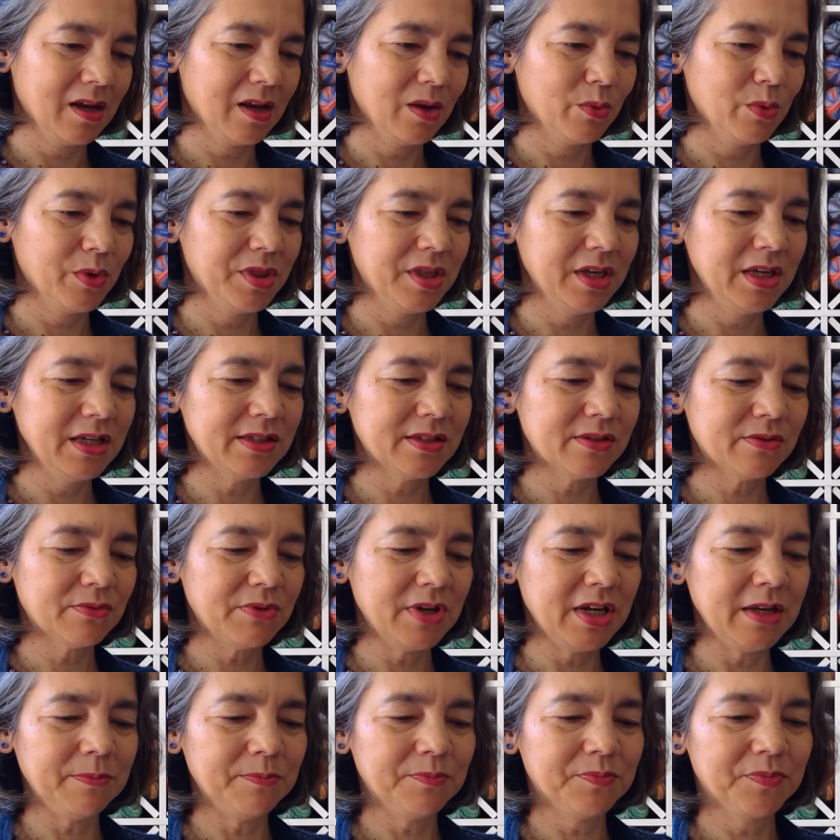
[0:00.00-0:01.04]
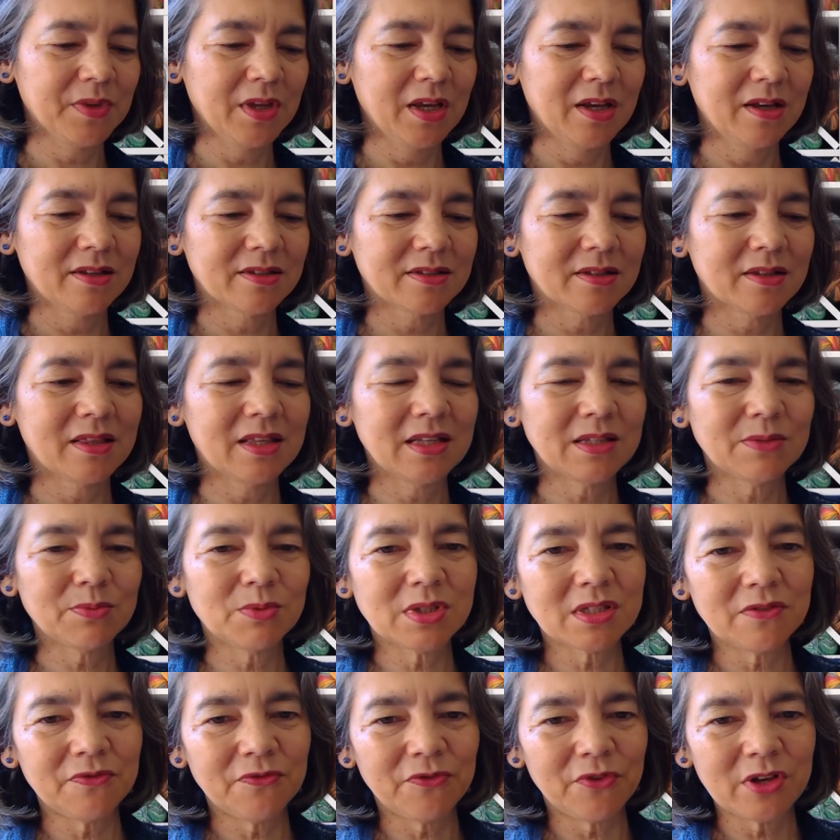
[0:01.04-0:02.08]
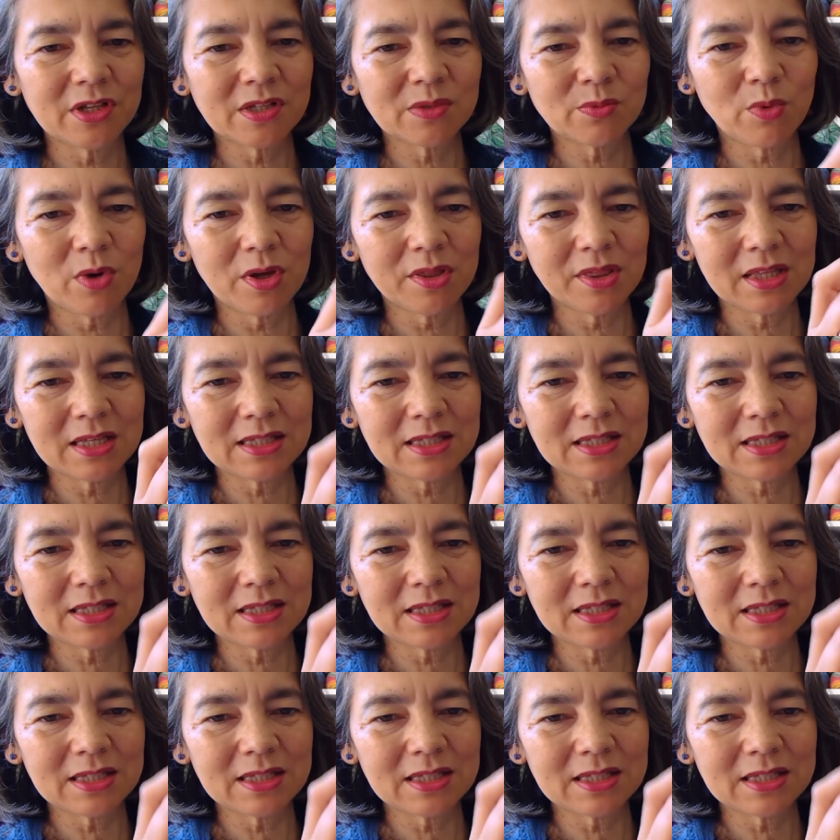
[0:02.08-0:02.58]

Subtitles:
these 3. So this was the first one.